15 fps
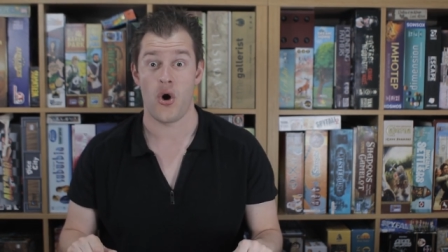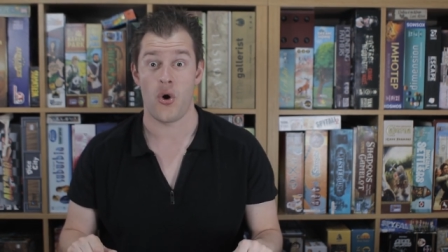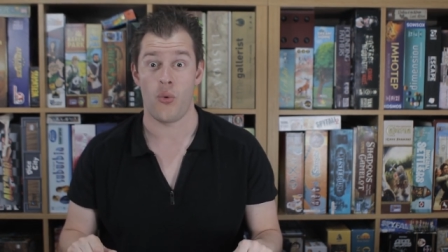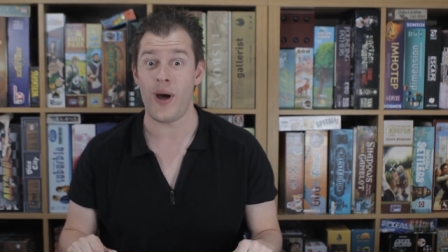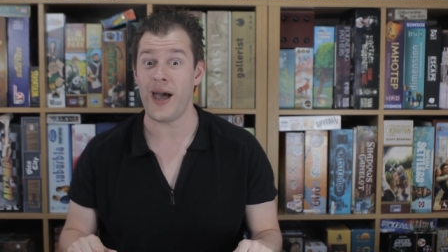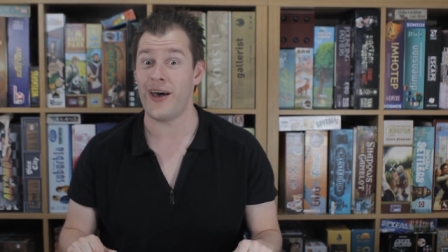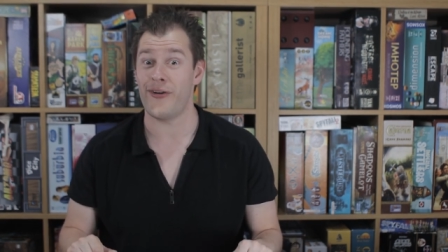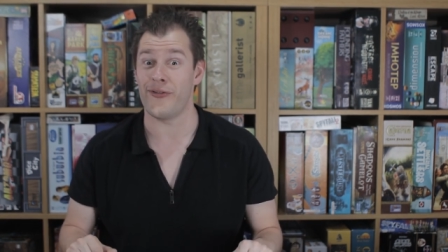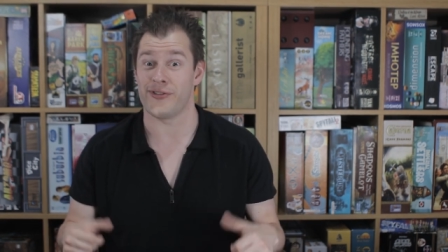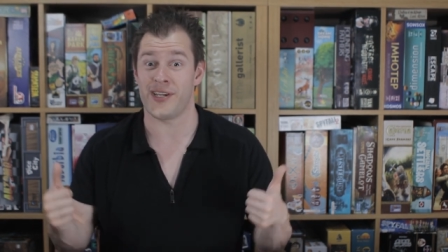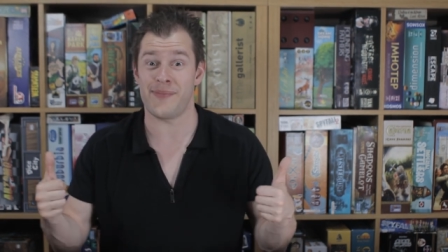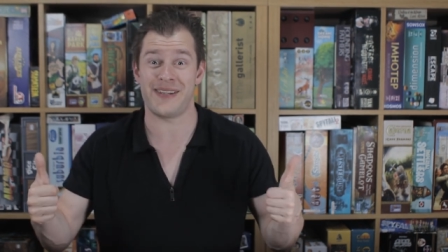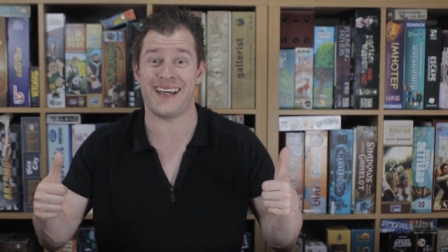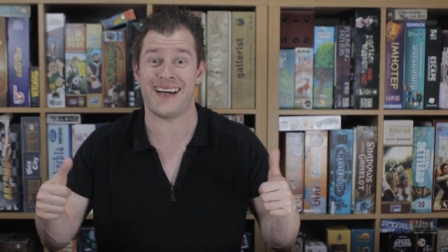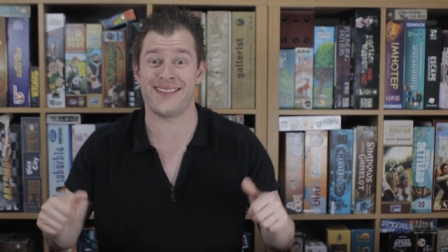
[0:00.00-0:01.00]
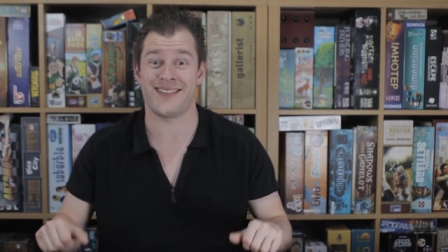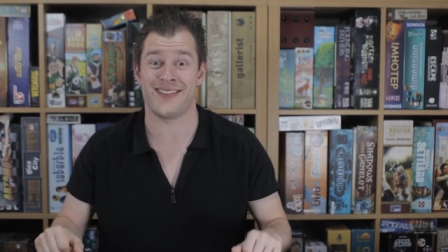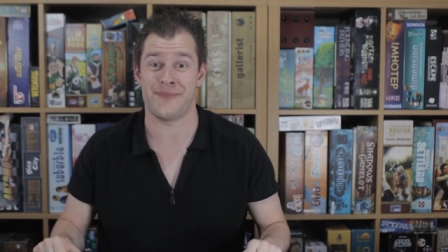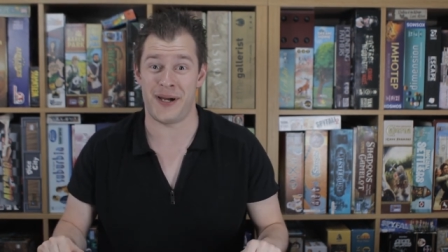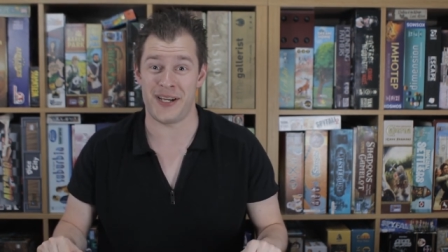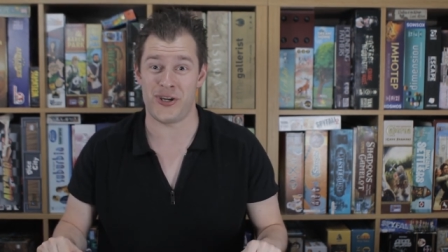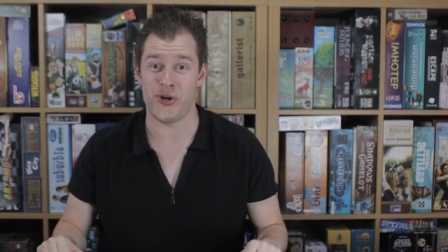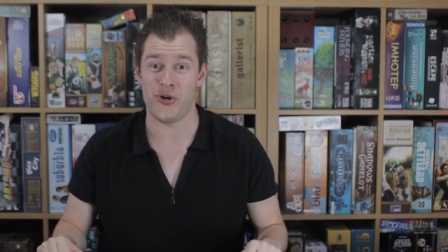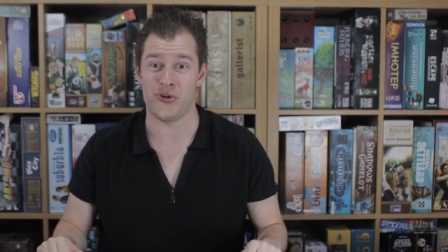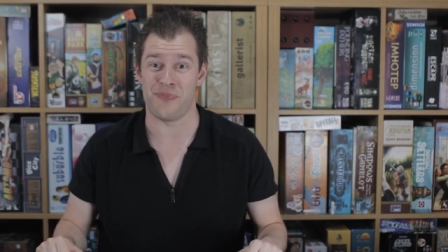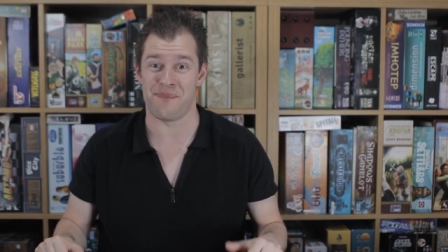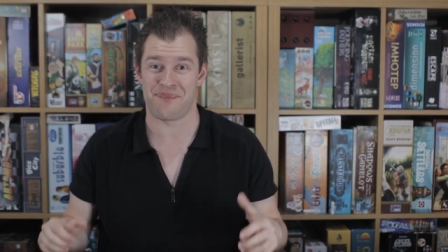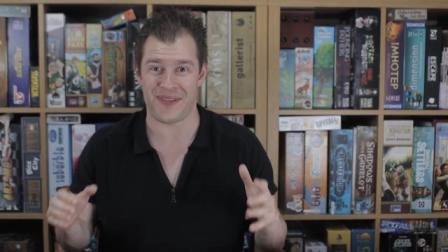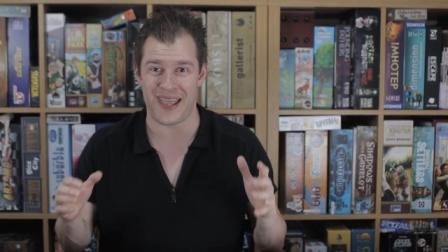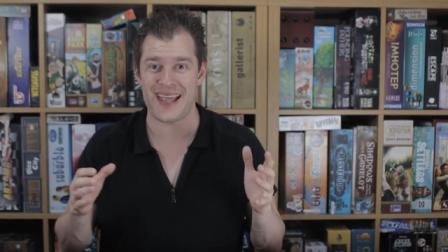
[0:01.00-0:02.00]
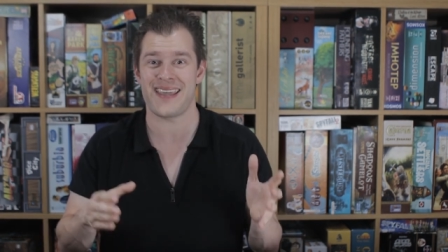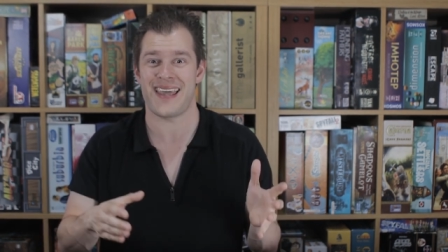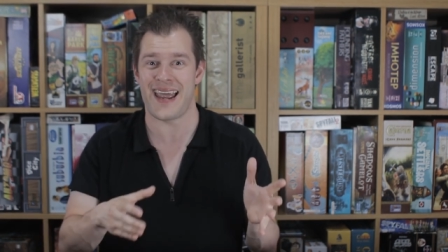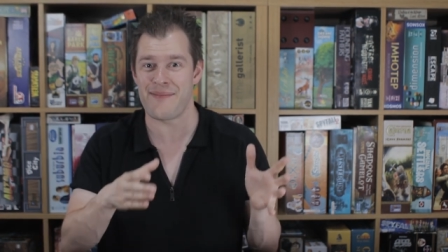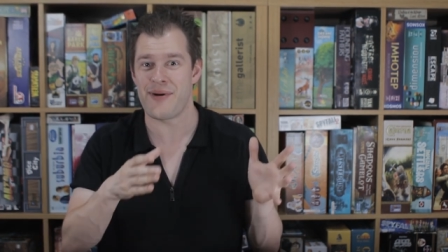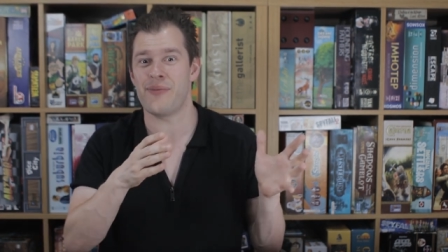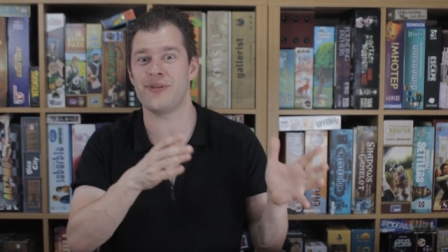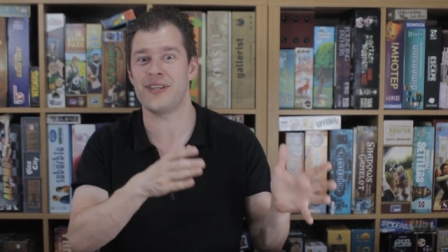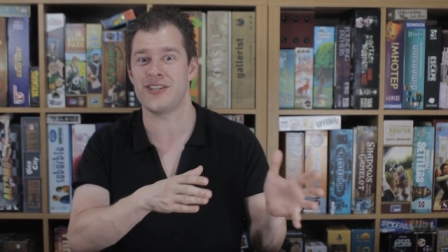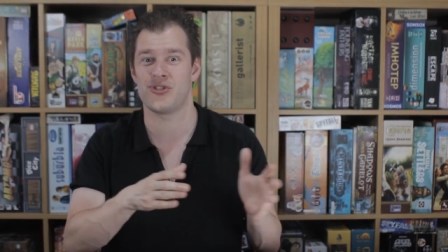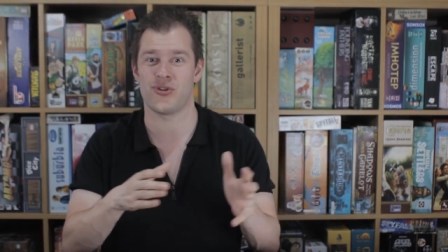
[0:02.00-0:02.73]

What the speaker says: Well, somebody answered my call and came up with The